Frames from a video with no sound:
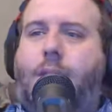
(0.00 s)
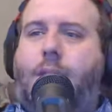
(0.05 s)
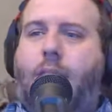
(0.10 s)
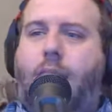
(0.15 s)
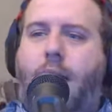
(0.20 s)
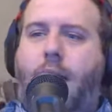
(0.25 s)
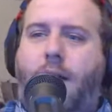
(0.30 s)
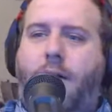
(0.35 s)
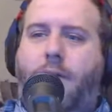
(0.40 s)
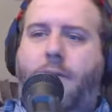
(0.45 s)

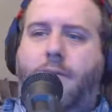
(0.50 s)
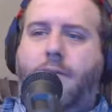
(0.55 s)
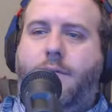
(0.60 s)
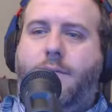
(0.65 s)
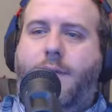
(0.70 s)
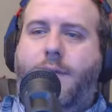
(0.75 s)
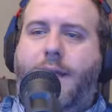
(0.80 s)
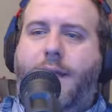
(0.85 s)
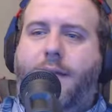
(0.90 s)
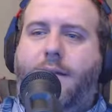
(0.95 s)
oh,
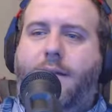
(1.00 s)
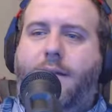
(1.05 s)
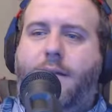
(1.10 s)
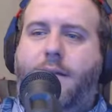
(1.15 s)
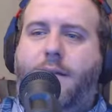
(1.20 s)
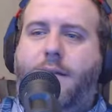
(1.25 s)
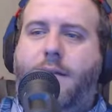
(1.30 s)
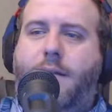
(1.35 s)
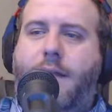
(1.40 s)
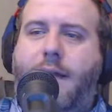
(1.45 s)
man.
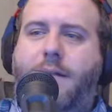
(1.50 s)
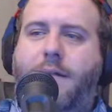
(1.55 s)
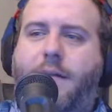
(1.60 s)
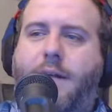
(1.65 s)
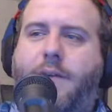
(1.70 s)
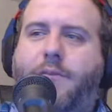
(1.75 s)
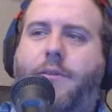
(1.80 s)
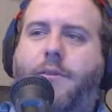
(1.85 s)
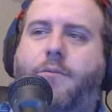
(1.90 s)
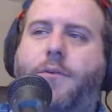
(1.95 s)

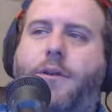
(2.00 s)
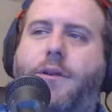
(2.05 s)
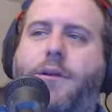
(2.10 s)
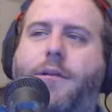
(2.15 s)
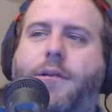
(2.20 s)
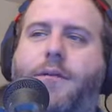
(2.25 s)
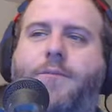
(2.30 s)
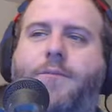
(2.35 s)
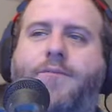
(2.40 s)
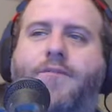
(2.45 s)
That was weird.
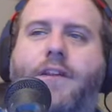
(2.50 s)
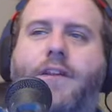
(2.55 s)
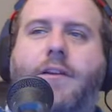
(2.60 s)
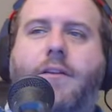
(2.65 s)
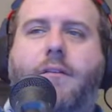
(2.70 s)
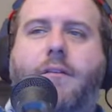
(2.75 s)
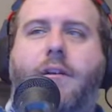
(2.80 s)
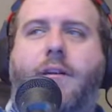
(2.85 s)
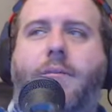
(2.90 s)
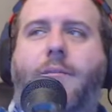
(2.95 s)
The
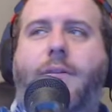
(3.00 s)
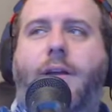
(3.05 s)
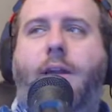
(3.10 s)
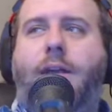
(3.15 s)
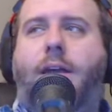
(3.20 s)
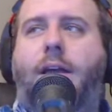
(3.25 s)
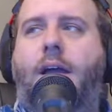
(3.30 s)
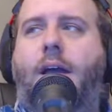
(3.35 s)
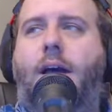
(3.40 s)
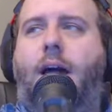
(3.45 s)
video started playing.
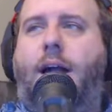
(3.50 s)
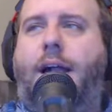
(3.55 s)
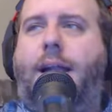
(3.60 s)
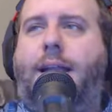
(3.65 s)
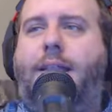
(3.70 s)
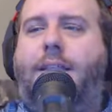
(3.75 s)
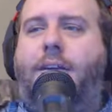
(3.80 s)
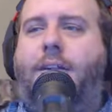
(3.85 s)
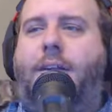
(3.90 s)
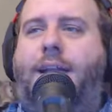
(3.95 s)
All
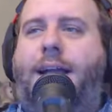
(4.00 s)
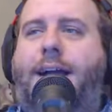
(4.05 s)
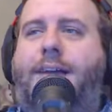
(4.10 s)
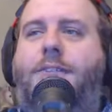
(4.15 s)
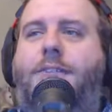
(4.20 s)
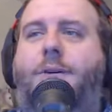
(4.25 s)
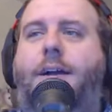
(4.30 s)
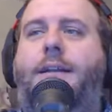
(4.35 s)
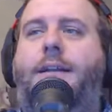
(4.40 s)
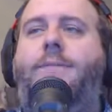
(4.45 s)
right, so the
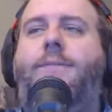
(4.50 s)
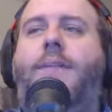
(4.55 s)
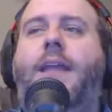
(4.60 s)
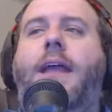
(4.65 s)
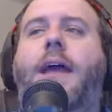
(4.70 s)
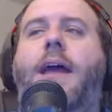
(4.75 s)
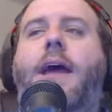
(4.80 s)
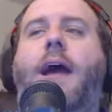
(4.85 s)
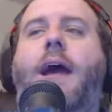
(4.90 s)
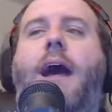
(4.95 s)
next one.
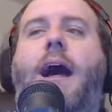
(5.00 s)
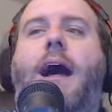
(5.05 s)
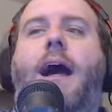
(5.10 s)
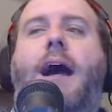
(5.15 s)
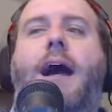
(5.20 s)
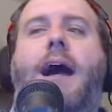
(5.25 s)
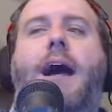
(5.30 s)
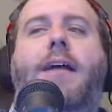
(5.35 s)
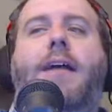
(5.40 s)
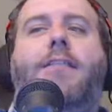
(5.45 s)

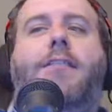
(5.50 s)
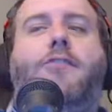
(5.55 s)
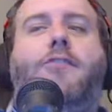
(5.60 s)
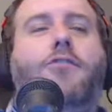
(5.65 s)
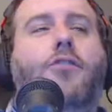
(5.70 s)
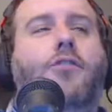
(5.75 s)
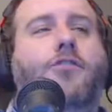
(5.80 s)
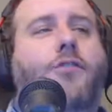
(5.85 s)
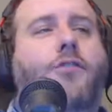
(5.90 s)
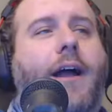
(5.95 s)
A
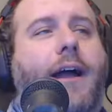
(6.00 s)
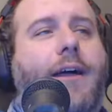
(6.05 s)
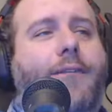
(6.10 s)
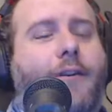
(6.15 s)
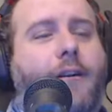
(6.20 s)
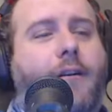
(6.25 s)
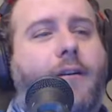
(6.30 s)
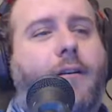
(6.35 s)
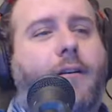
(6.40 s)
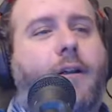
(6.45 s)
school
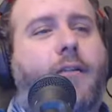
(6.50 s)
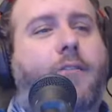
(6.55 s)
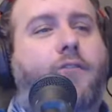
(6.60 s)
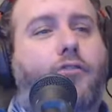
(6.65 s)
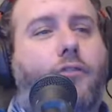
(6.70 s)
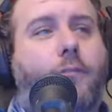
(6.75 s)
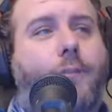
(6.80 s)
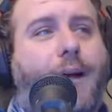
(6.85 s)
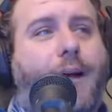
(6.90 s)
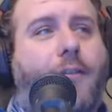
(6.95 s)

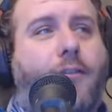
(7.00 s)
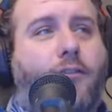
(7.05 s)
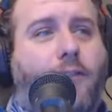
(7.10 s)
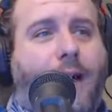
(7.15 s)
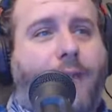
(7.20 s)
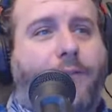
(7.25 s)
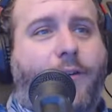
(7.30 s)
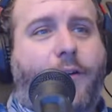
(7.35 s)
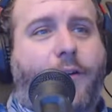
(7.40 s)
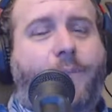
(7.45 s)
bus
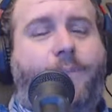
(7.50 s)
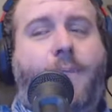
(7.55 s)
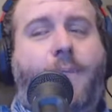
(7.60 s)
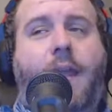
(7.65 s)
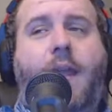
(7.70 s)
driver,